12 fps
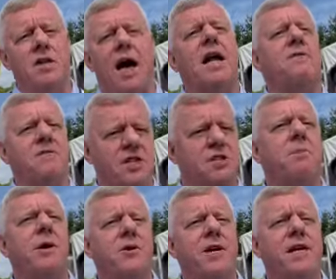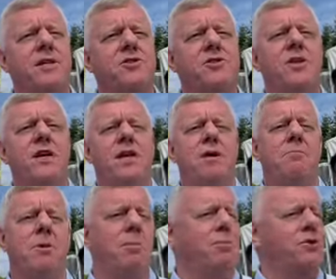a lot of experience.
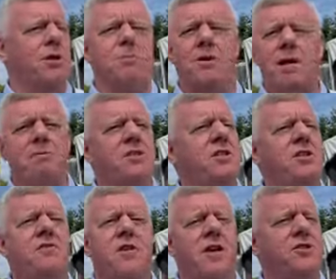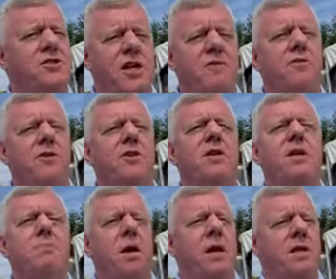People sometimes see things differently,
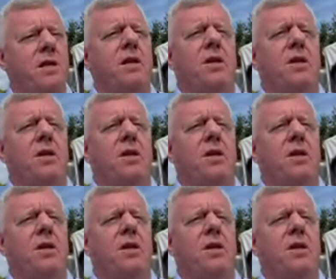but